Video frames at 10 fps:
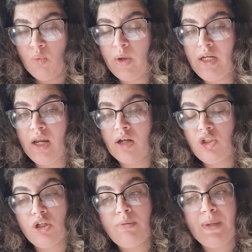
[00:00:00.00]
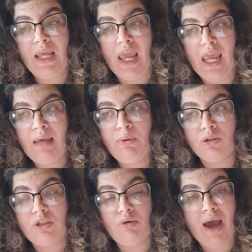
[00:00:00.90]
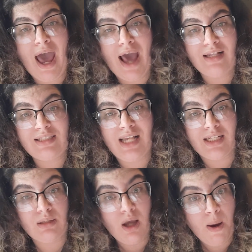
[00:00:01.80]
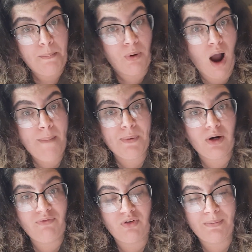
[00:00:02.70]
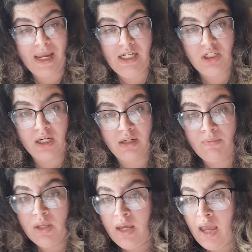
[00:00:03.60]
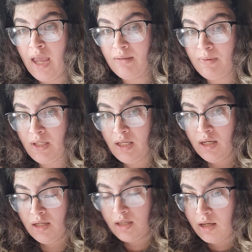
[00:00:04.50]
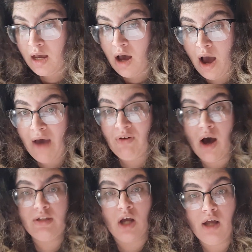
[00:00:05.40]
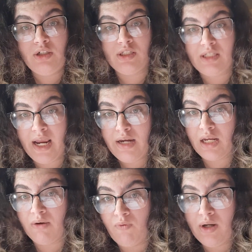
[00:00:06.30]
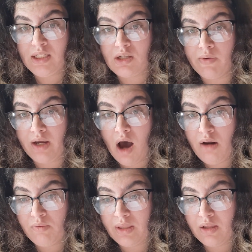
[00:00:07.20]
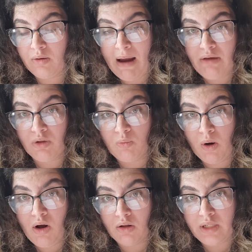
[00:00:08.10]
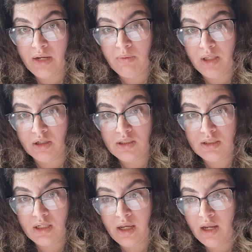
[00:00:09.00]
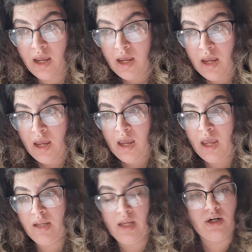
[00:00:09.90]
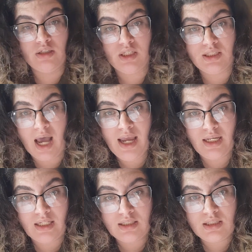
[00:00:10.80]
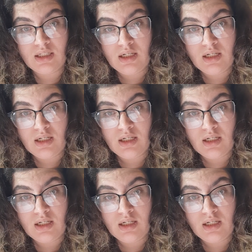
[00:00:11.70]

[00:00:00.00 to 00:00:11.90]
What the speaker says: We should be able to access proper information and have an understanding of what is going on with around the world and with our in our societies.